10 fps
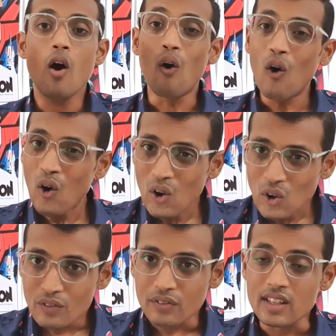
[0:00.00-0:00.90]

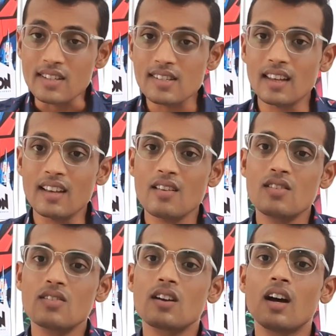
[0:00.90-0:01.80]
All of these
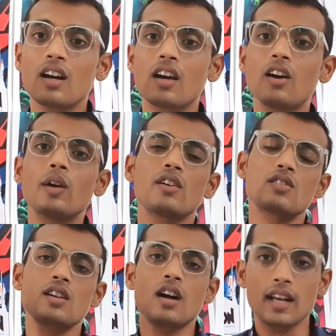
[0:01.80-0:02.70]
things are going to
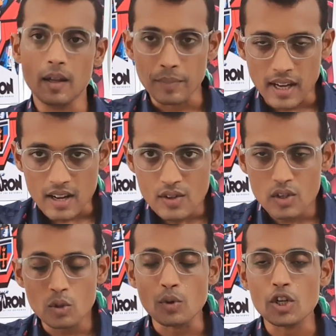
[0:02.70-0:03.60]
start helping us
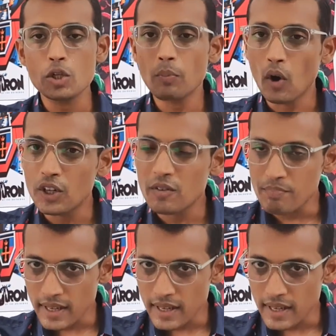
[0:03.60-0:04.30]
to respond